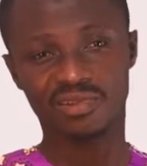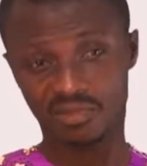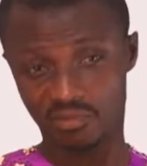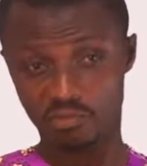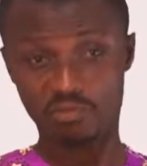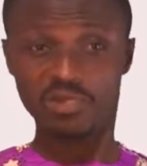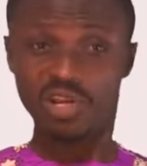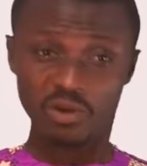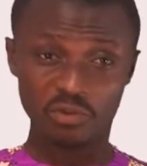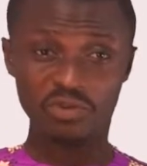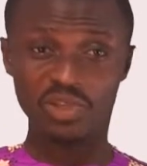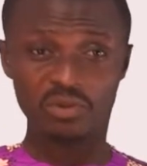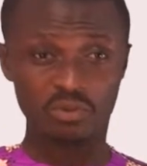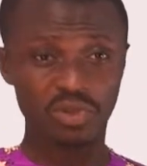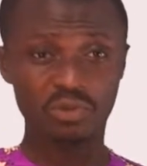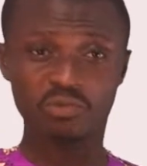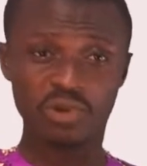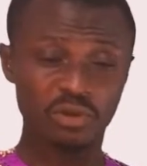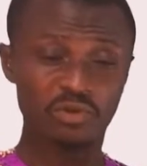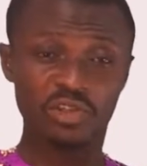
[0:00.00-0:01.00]
But we
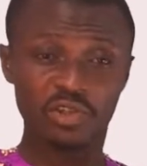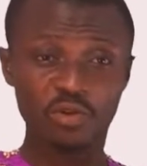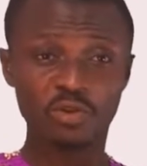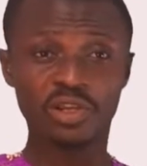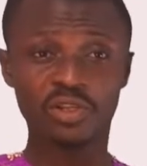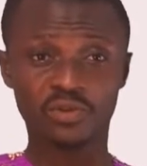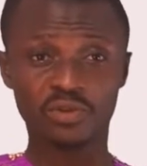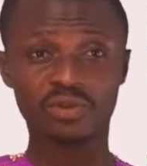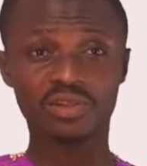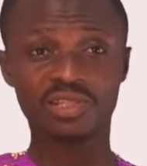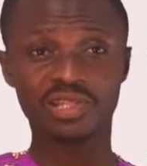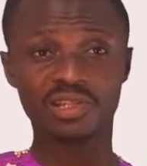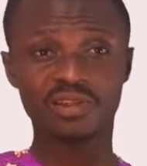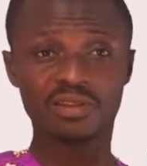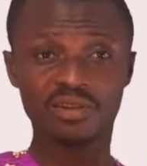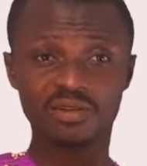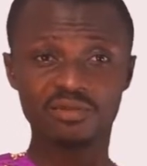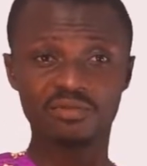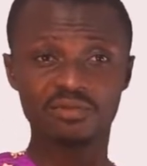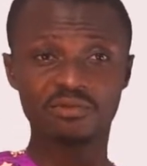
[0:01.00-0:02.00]
know it was
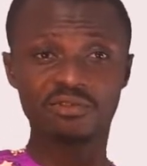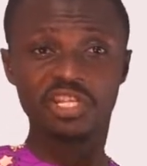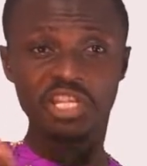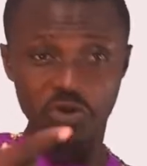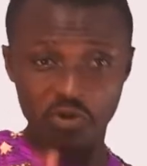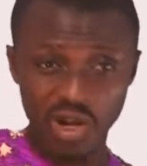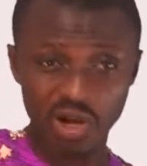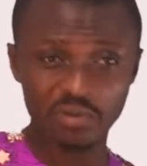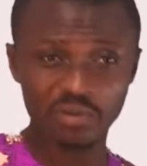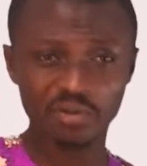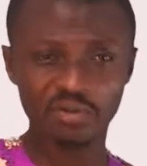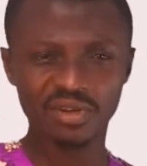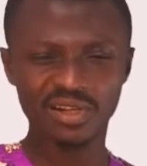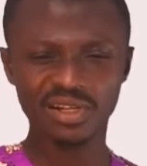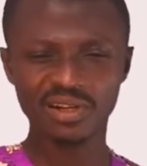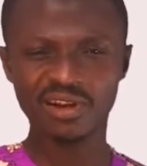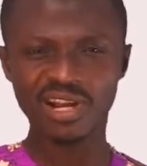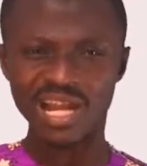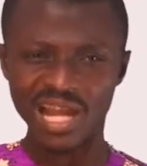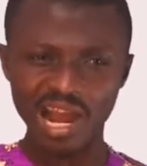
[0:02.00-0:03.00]
renewable.
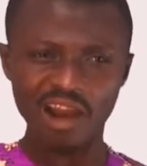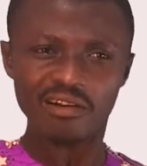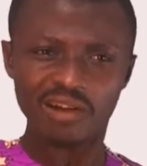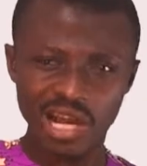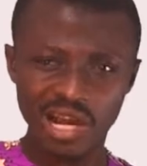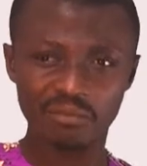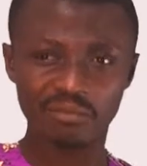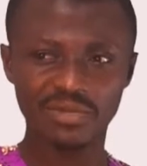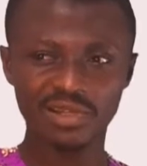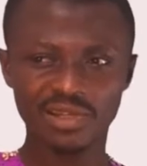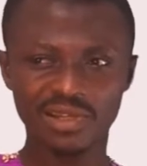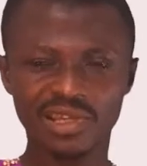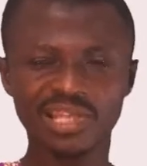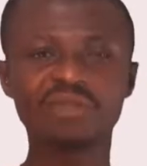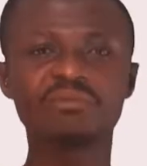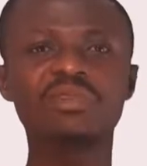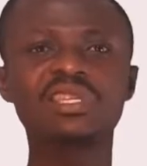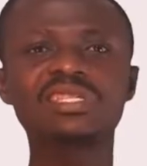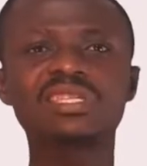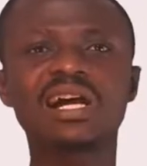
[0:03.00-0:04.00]
How come?
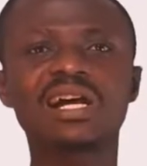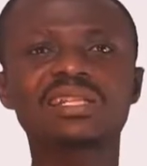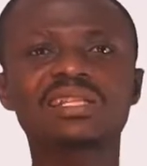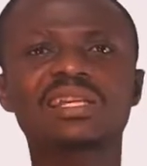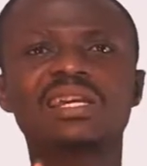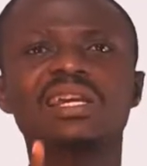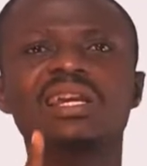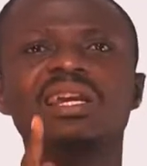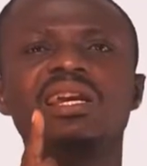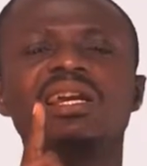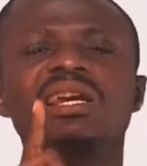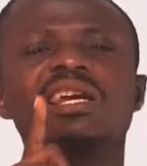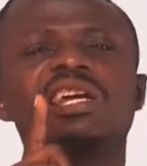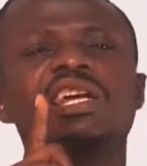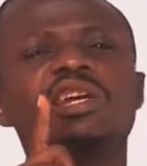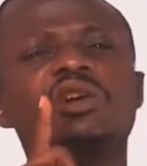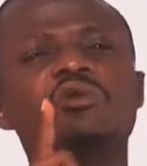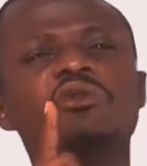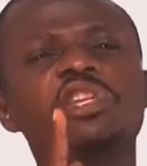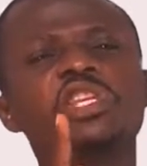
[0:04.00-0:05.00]
It means that
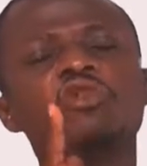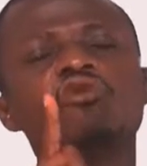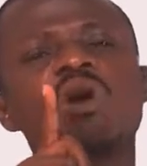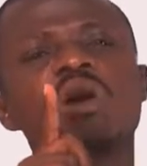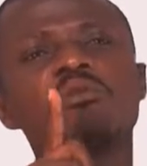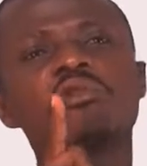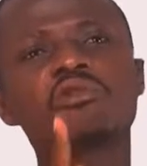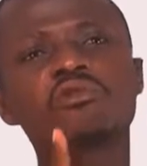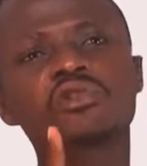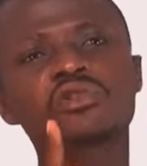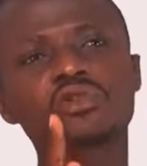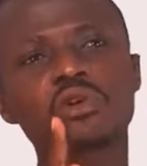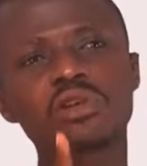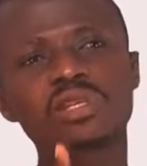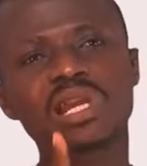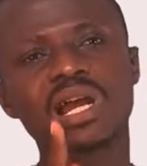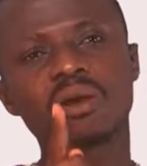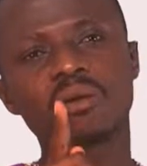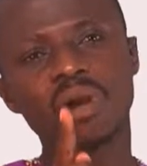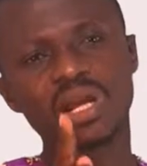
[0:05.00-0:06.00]
renewable
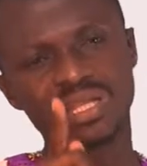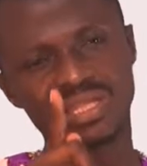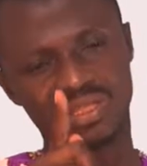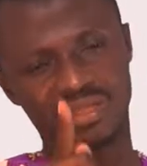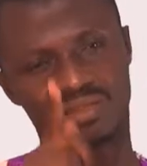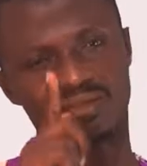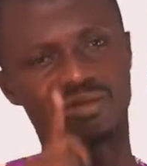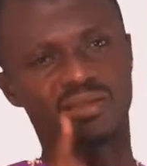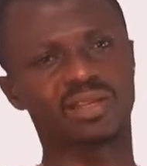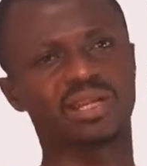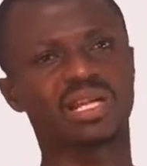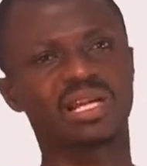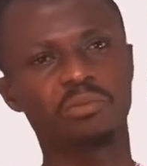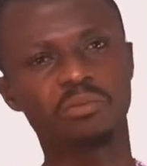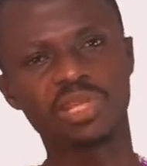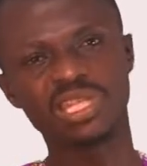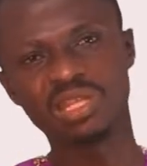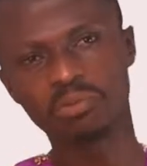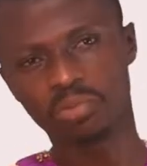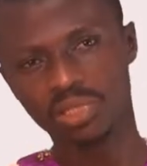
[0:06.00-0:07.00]
resource can
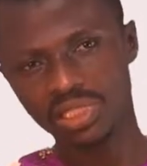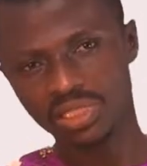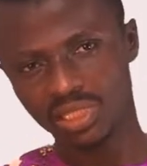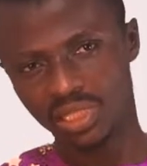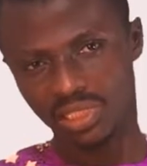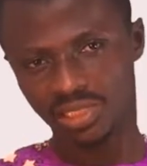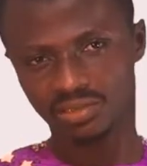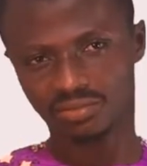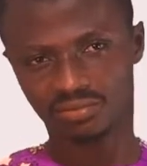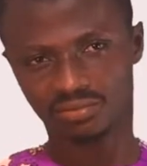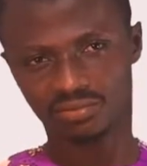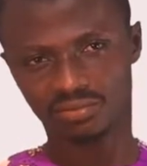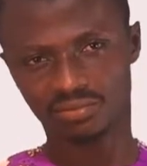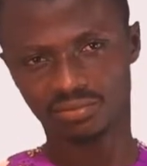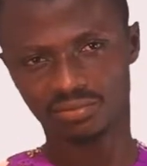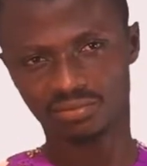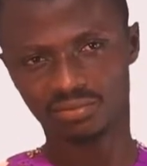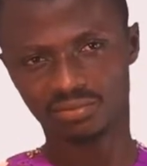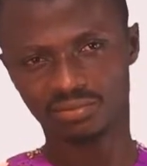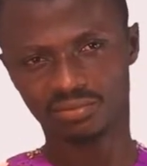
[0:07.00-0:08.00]
be depleted.
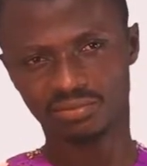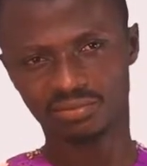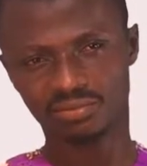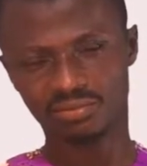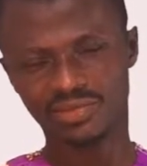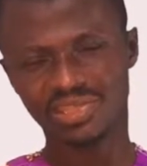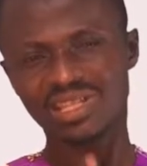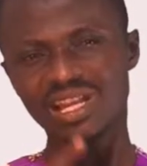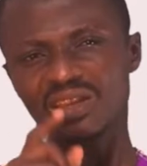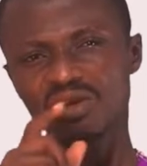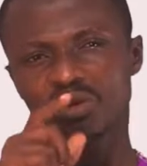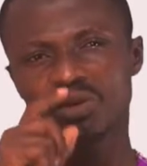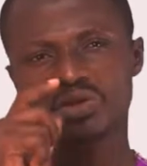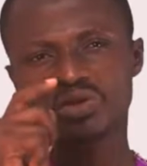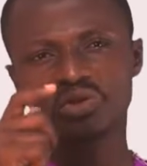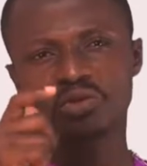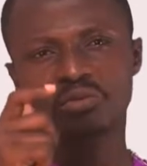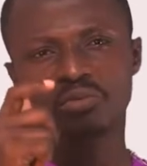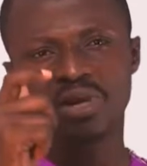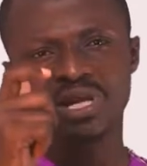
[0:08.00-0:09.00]
That
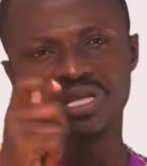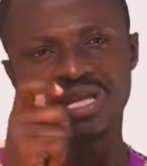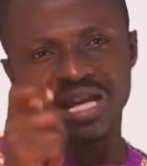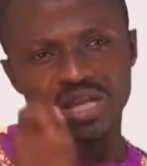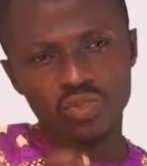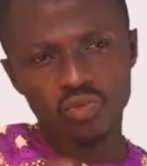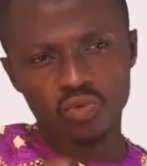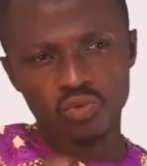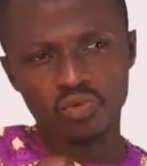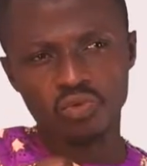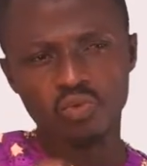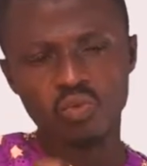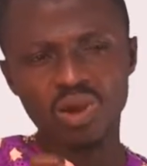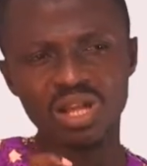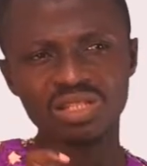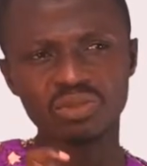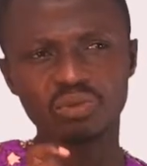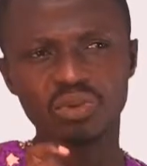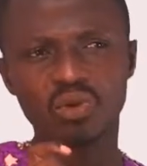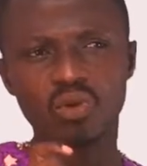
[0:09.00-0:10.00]
also brings us to
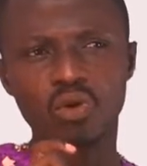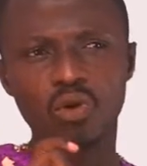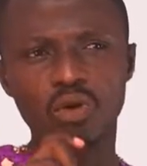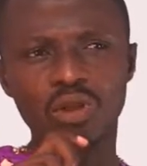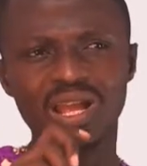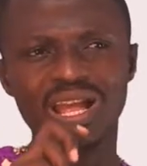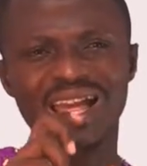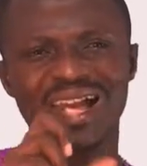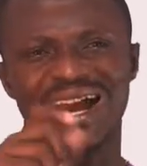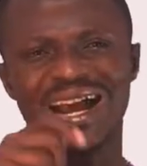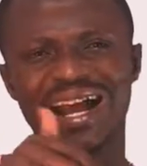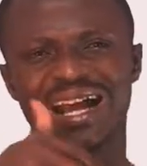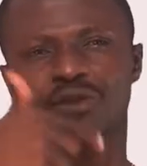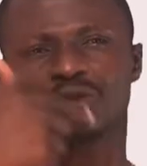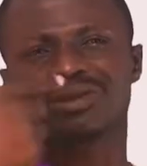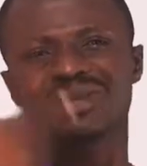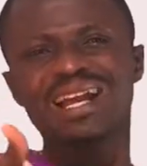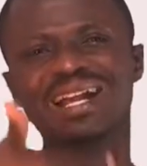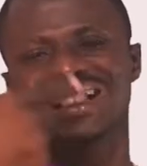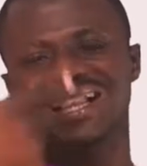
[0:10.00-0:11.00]
what we call
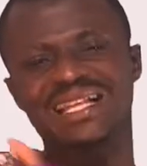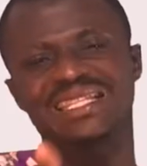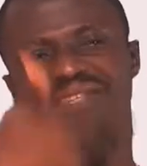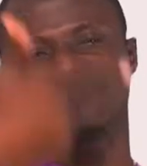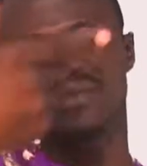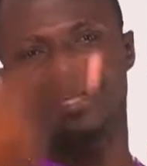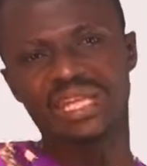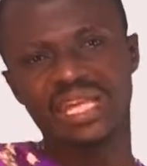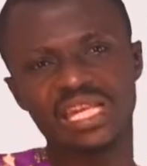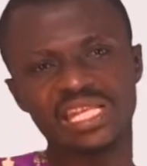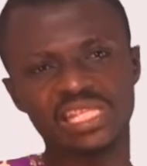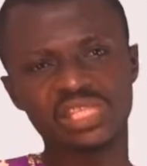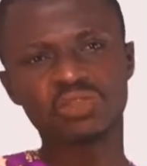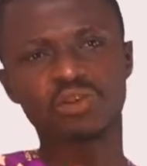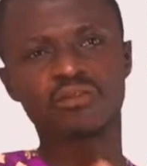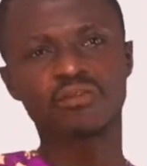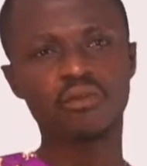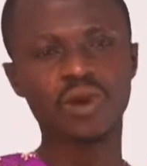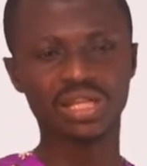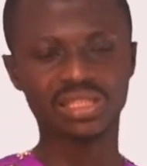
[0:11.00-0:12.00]
another classification
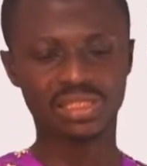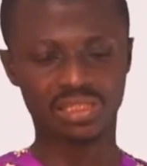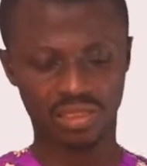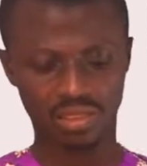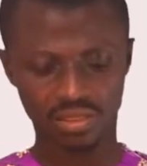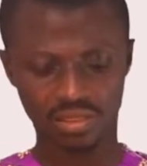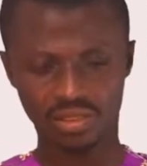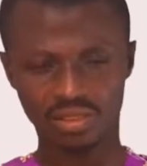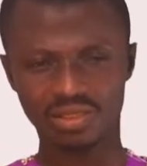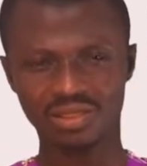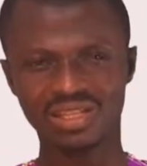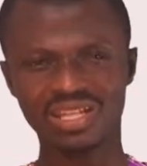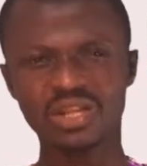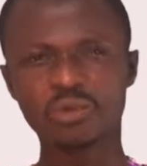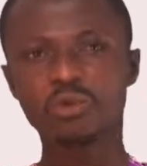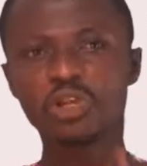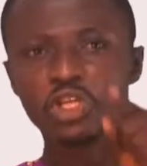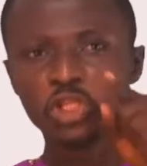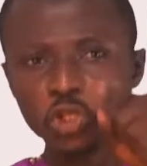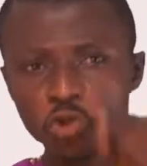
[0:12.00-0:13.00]
of what?
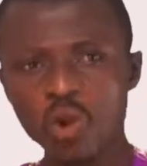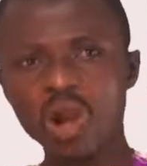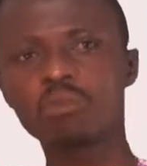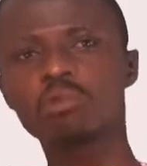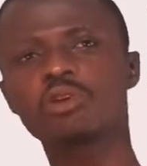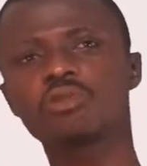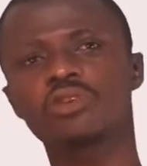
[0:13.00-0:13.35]
Renewable